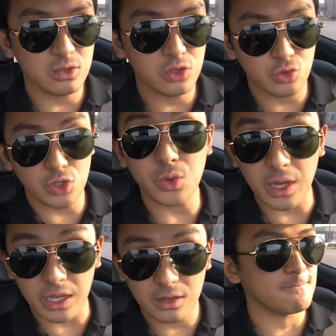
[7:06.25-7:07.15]
you do
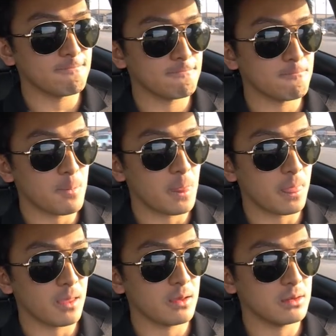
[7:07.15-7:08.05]
it.
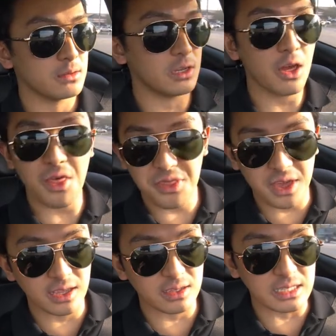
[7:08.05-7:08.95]
Another
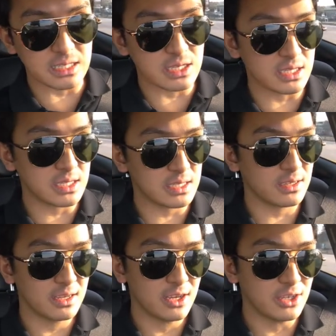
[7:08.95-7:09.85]
thing is just
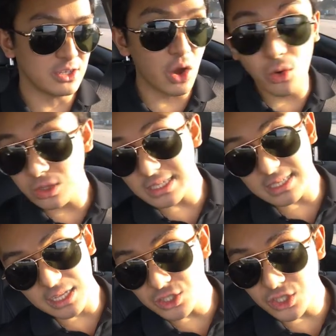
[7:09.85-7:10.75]
don't
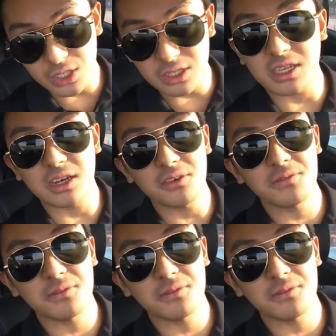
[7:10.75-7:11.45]
censor yourself